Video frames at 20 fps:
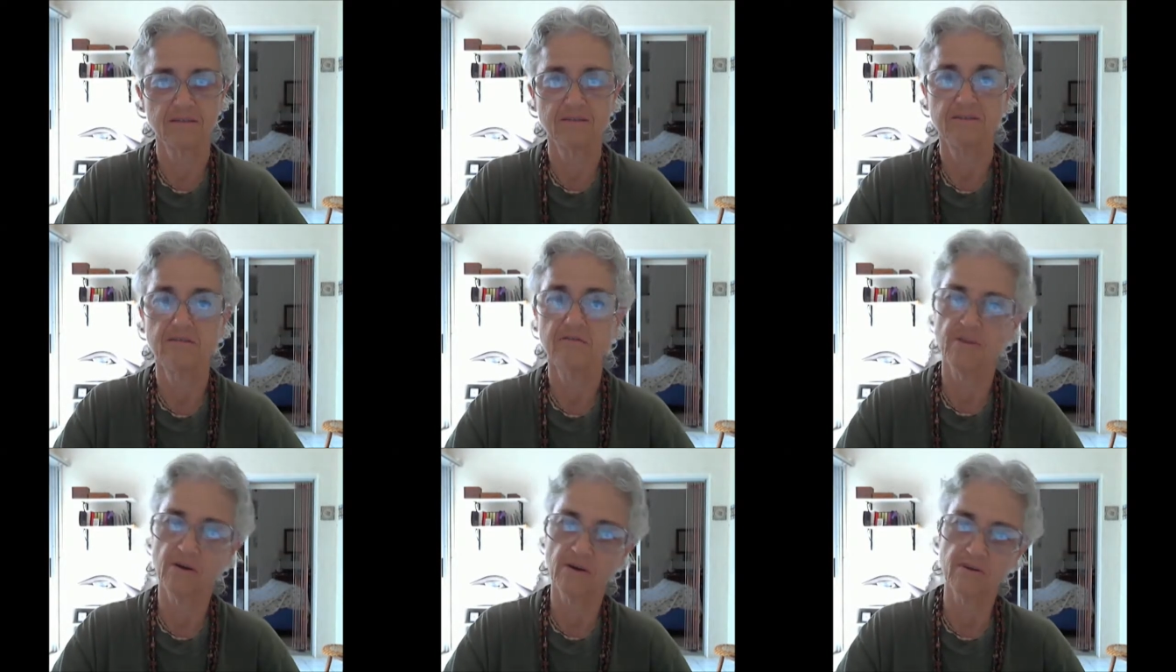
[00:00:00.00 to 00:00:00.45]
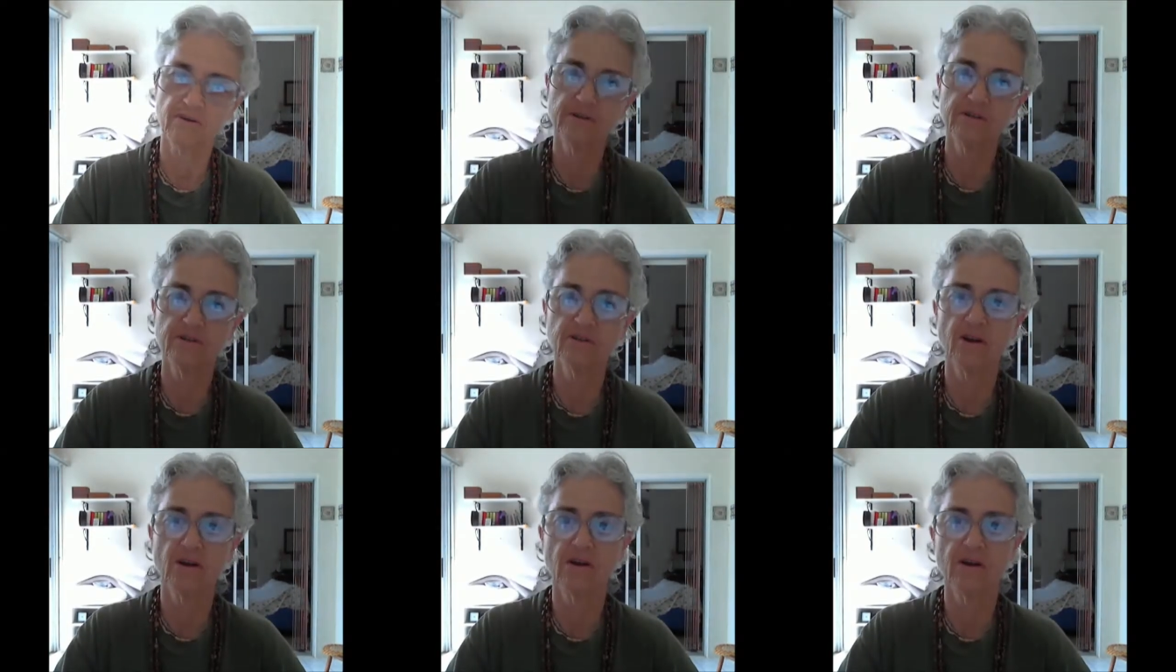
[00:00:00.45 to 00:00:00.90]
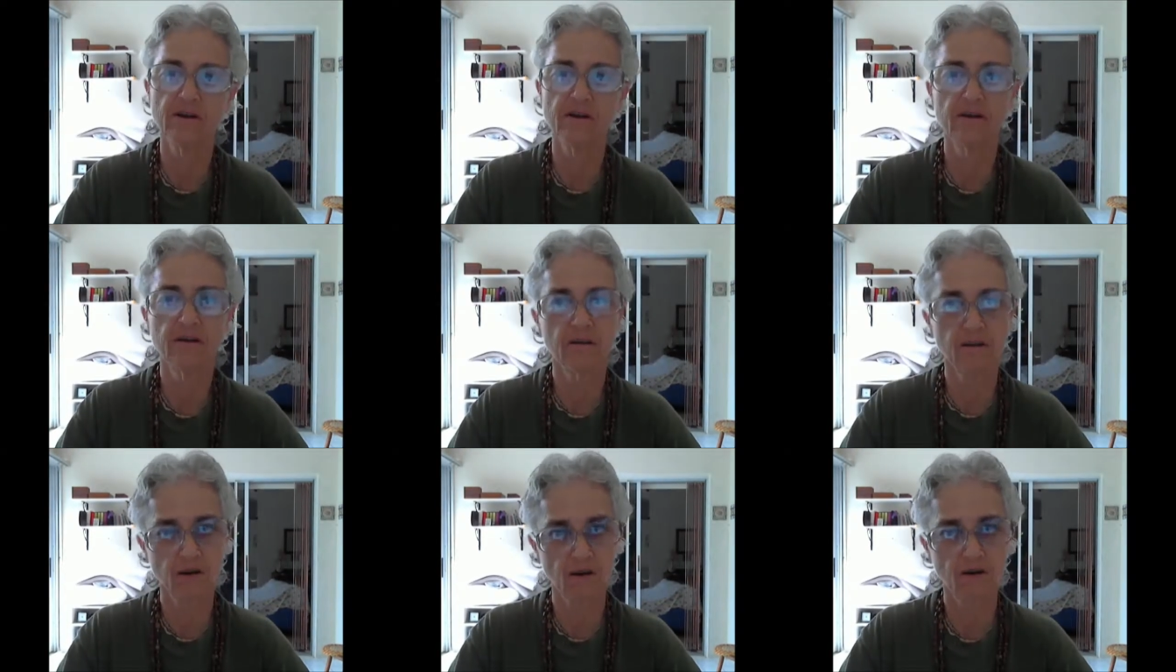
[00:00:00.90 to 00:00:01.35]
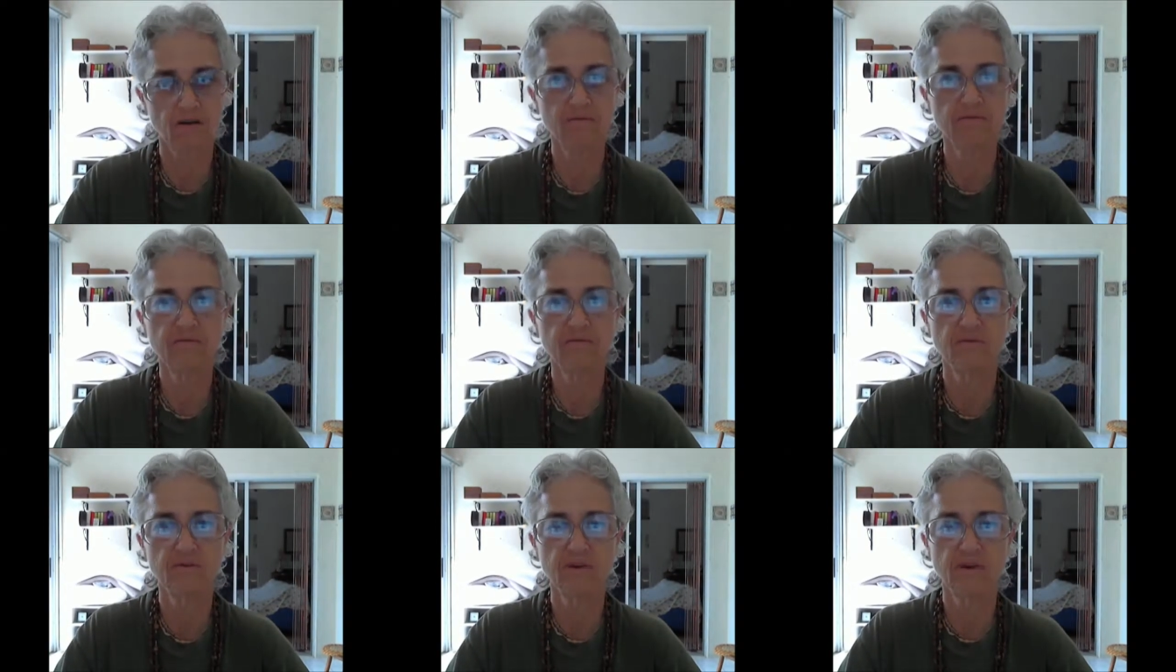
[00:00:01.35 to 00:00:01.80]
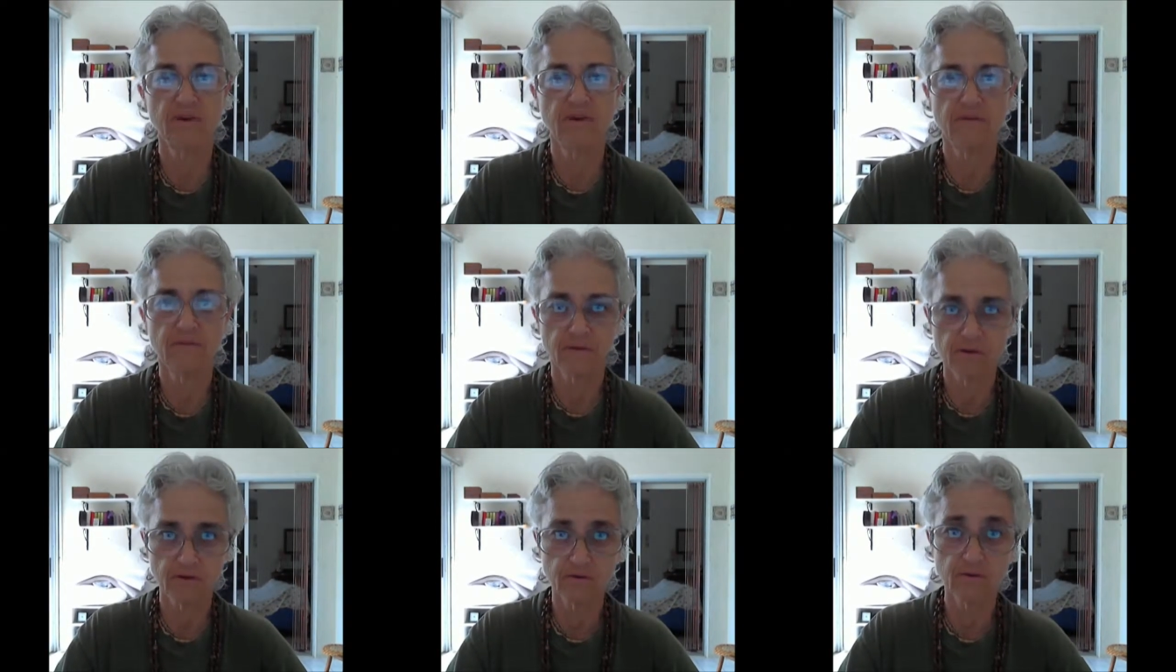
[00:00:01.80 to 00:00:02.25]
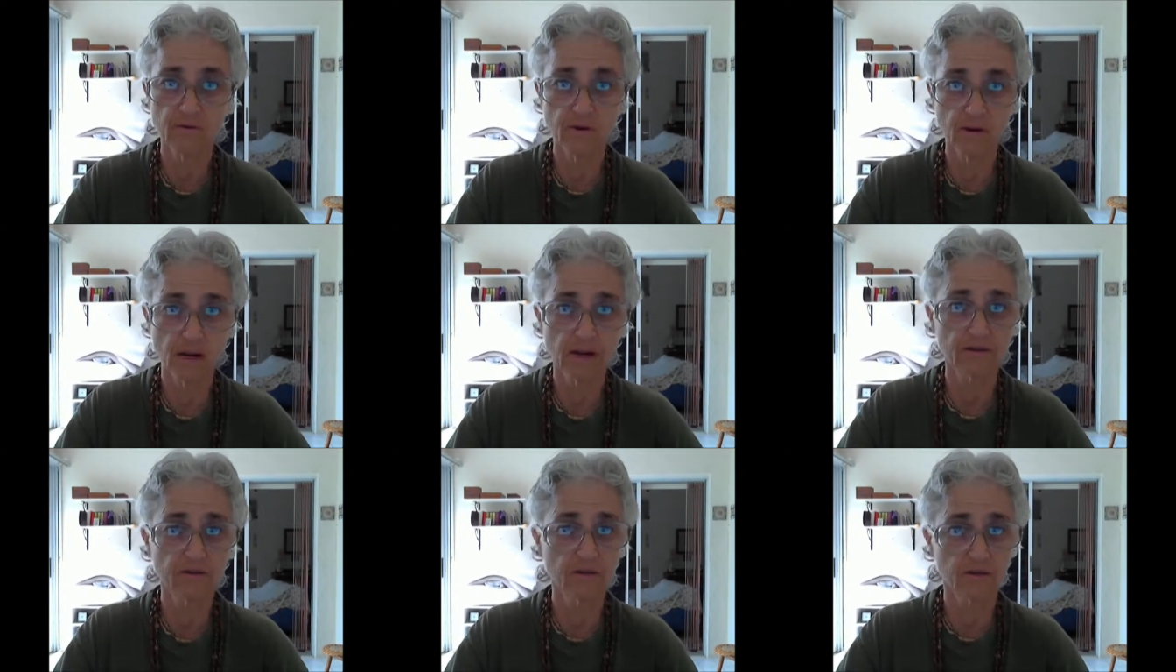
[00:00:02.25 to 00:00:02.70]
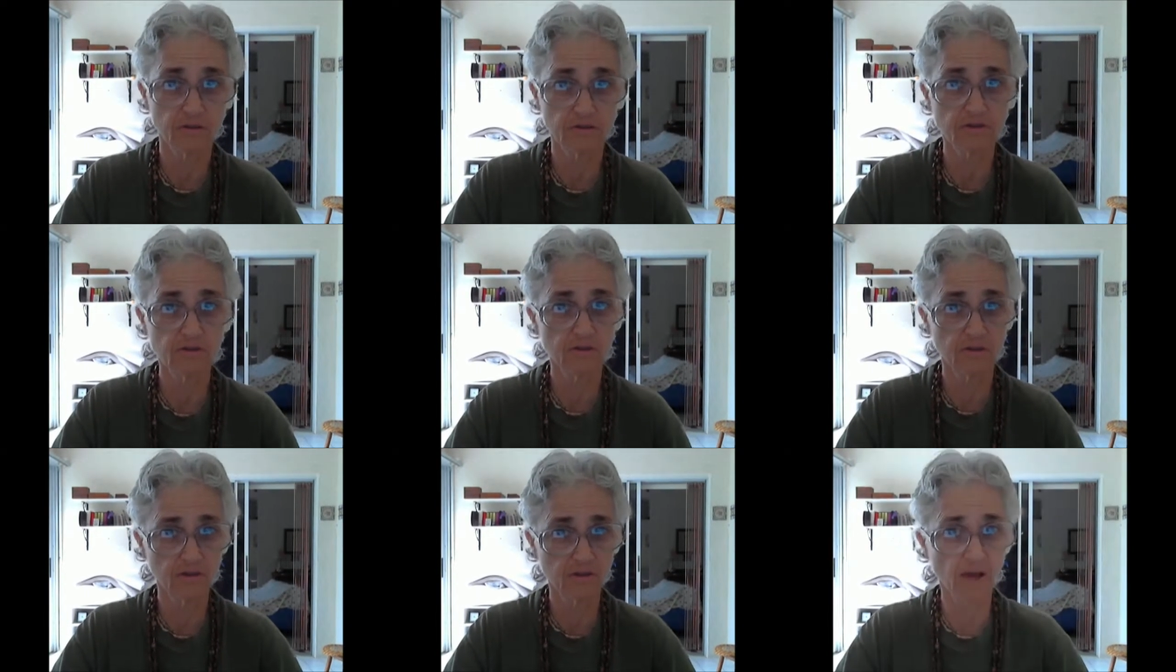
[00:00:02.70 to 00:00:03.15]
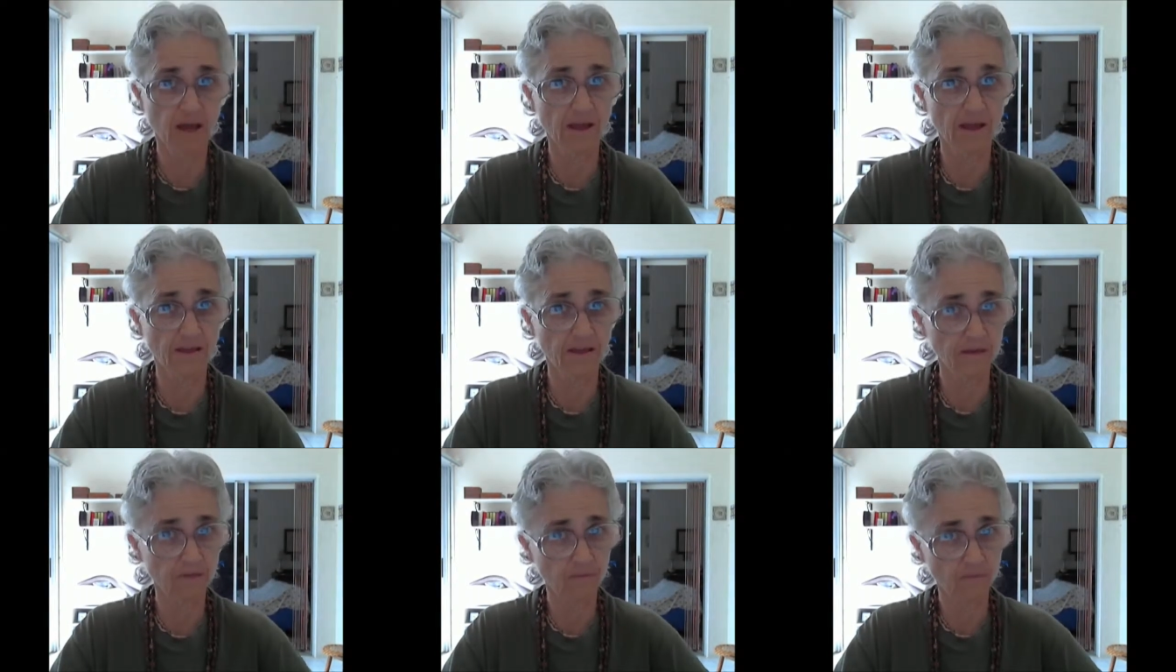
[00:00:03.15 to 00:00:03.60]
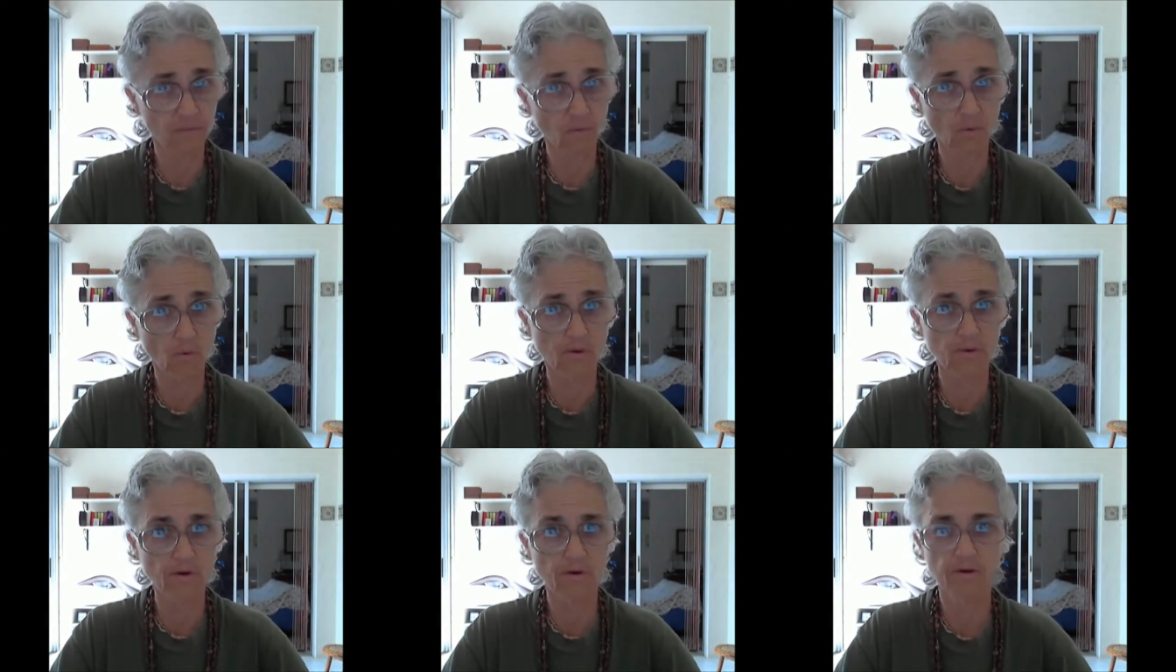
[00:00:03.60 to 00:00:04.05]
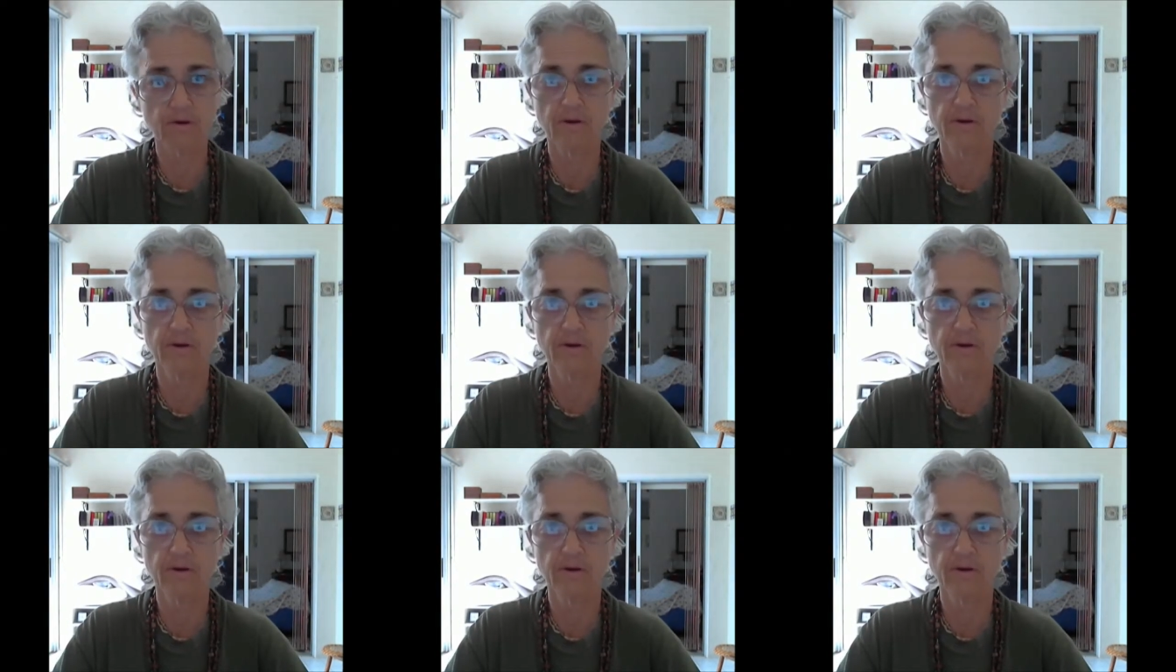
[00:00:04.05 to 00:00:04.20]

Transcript: Founder Acharya of the International Society for